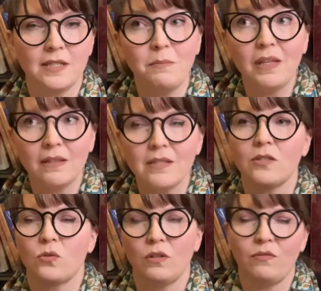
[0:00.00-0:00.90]
To me, this is
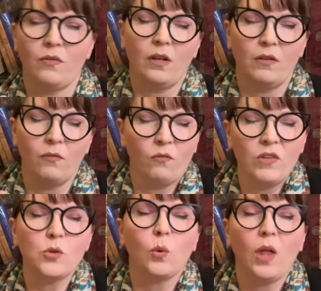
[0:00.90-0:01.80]
sort of a
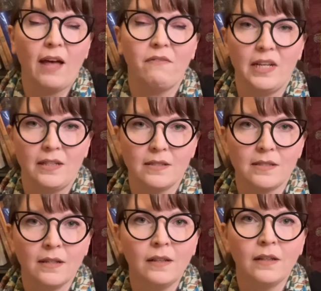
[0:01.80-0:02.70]
visual
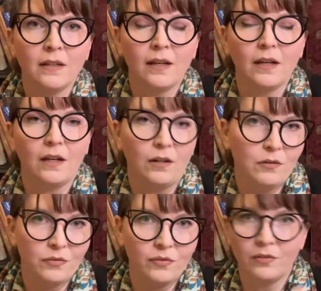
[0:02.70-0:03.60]
evidence
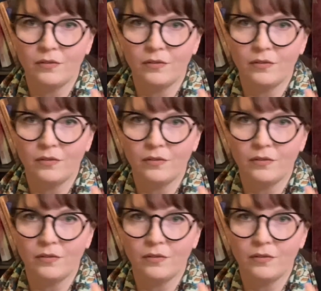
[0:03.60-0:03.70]
of